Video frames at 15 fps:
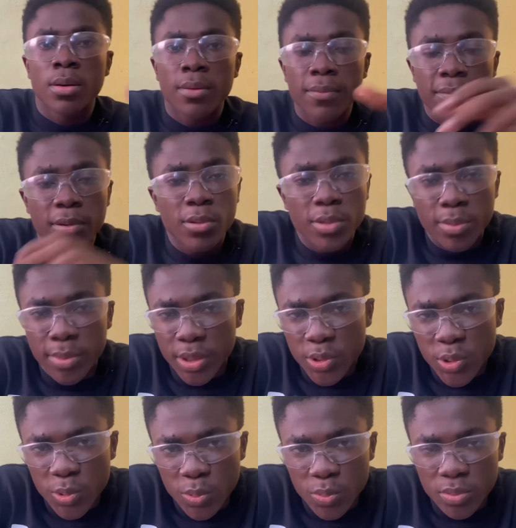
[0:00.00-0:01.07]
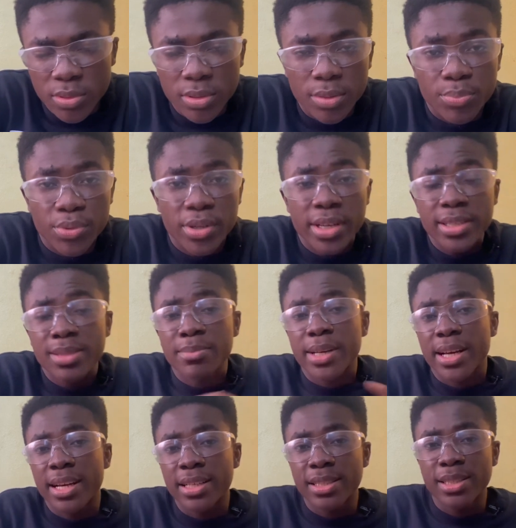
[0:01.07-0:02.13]
Flaw number two, the product
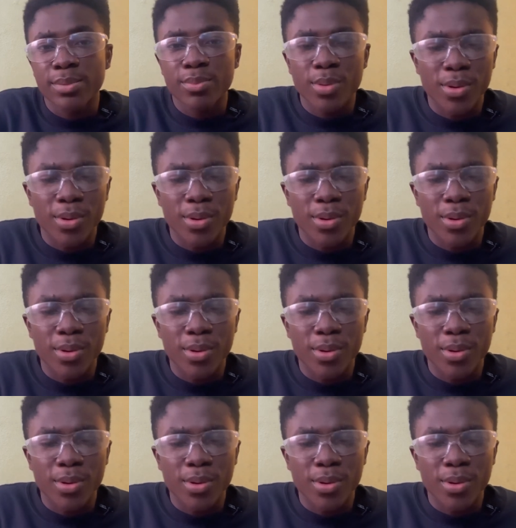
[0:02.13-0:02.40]
mechanism